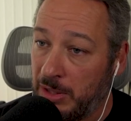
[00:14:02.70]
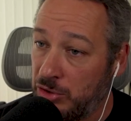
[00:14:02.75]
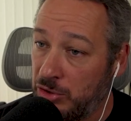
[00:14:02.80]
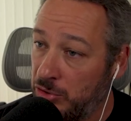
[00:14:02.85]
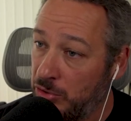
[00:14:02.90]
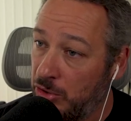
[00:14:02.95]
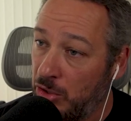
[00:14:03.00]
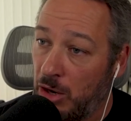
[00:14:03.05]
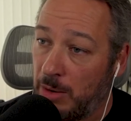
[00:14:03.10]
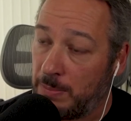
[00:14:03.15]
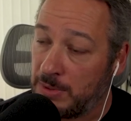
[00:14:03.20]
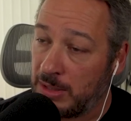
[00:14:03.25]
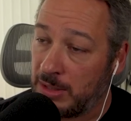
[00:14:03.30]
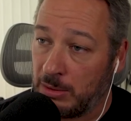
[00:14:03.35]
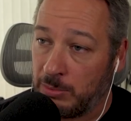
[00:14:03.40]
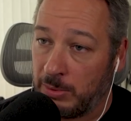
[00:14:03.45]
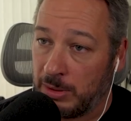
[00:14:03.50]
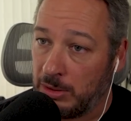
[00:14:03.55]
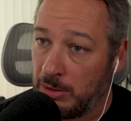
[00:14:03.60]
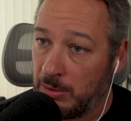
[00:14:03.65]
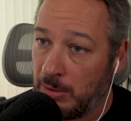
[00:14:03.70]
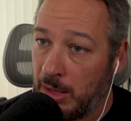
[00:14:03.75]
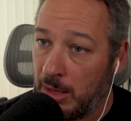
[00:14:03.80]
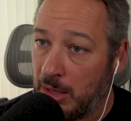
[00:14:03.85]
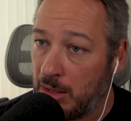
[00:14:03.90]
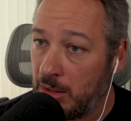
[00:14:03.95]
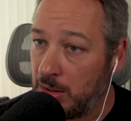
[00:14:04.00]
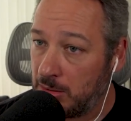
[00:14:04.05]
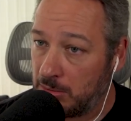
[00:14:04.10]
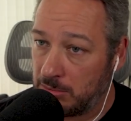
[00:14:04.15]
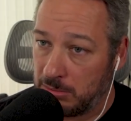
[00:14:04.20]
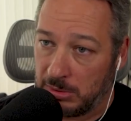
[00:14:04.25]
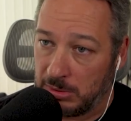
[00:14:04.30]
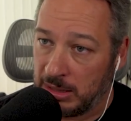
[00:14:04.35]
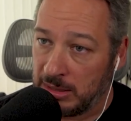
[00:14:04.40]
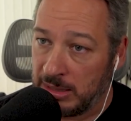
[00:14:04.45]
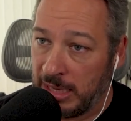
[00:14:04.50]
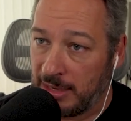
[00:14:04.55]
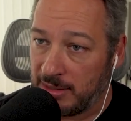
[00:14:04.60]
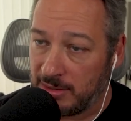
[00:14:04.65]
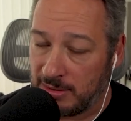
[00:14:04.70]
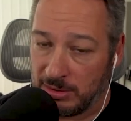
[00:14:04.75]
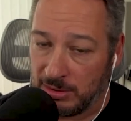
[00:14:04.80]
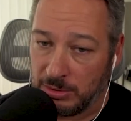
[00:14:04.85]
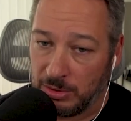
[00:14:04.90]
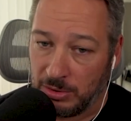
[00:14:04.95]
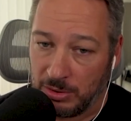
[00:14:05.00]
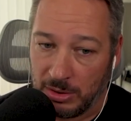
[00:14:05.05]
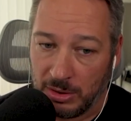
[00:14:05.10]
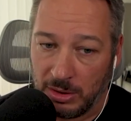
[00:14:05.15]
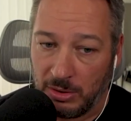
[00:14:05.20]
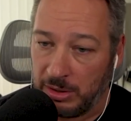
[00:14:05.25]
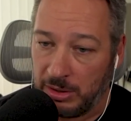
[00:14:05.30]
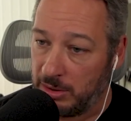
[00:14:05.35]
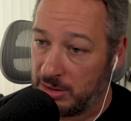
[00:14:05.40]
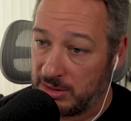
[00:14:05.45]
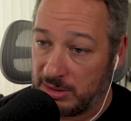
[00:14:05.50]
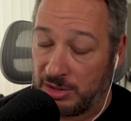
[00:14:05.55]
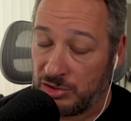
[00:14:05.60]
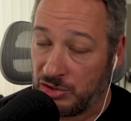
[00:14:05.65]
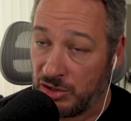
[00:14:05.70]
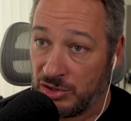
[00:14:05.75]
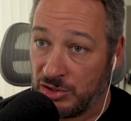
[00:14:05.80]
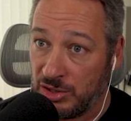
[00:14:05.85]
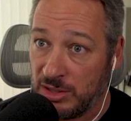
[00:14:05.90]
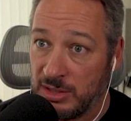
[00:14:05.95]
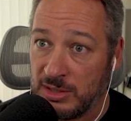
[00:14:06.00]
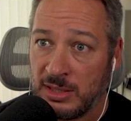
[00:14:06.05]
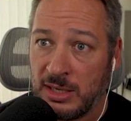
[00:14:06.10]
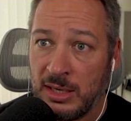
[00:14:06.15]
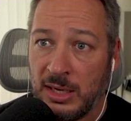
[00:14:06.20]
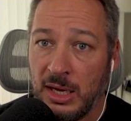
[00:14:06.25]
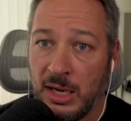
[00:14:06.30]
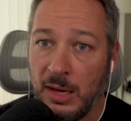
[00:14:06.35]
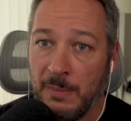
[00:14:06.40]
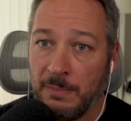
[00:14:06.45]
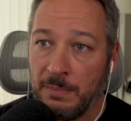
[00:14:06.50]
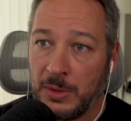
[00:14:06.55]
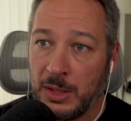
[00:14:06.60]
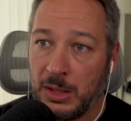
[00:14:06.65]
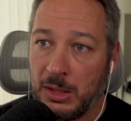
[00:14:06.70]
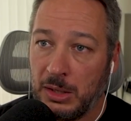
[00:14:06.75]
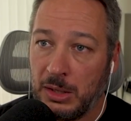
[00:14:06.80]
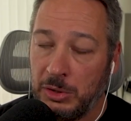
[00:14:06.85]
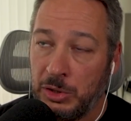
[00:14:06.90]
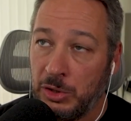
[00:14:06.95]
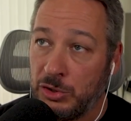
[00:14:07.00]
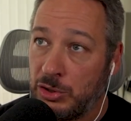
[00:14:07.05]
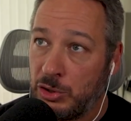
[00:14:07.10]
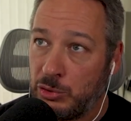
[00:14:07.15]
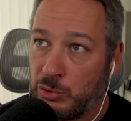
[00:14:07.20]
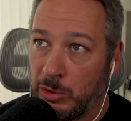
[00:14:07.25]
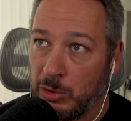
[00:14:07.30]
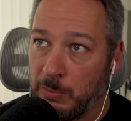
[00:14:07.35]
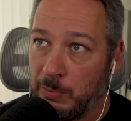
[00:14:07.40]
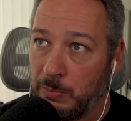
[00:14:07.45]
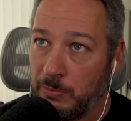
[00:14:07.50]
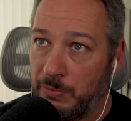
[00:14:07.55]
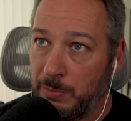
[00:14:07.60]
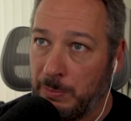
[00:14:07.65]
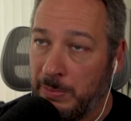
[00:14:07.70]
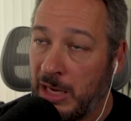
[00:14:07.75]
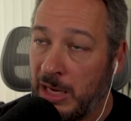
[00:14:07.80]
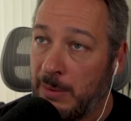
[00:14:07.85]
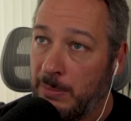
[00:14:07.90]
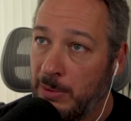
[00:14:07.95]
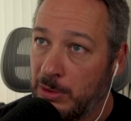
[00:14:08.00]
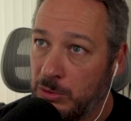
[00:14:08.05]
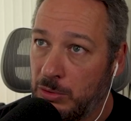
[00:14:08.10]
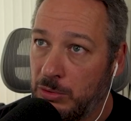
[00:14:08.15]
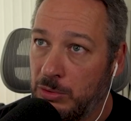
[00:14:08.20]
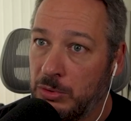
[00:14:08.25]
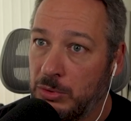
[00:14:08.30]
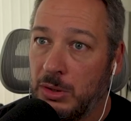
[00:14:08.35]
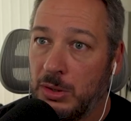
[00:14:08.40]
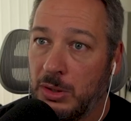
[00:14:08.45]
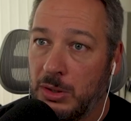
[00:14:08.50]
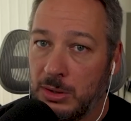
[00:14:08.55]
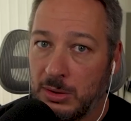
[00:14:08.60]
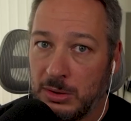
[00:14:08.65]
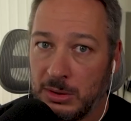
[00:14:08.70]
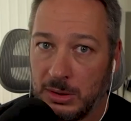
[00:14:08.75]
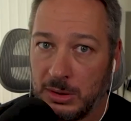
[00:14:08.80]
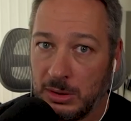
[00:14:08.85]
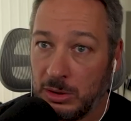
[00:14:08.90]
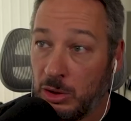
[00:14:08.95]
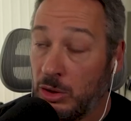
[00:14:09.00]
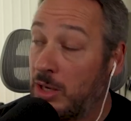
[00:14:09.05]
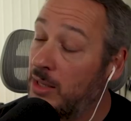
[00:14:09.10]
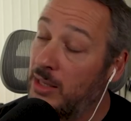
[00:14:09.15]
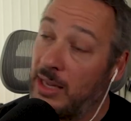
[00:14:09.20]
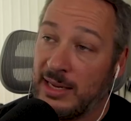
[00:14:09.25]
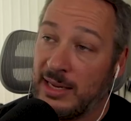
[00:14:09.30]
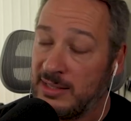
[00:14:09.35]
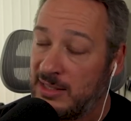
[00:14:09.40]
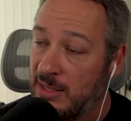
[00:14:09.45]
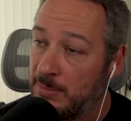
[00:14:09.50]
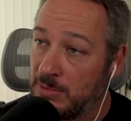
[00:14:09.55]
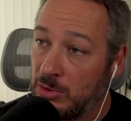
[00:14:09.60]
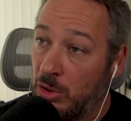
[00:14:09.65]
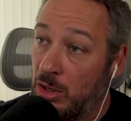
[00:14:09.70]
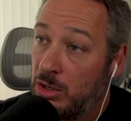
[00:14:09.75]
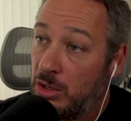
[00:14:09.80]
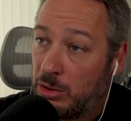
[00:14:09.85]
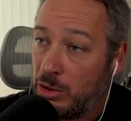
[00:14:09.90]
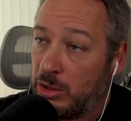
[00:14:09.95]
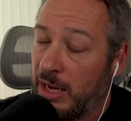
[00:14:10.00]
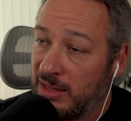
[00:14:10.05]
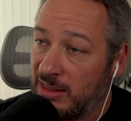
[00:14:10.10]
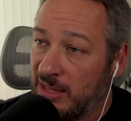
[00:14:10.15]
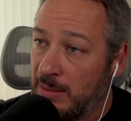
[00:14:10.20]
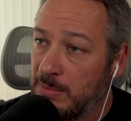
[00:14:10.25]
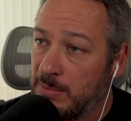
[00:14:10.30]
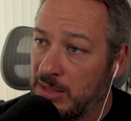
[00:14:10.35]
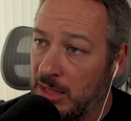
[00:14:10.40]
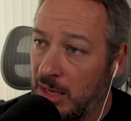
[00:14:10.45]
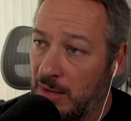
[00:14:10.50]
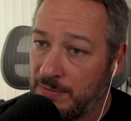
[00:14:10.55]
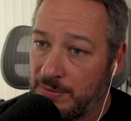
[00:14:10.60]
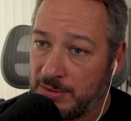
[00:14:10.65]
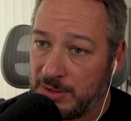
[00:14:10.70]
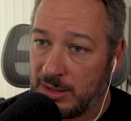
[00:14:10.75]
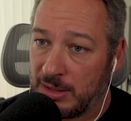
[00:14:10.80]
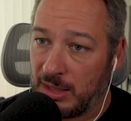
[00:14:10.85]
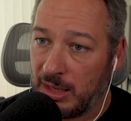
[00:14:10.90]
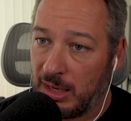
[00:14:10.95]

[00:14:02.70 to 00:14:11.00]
on your website when you are indexed in Google or search engines, users will be able to localize them or locate themselves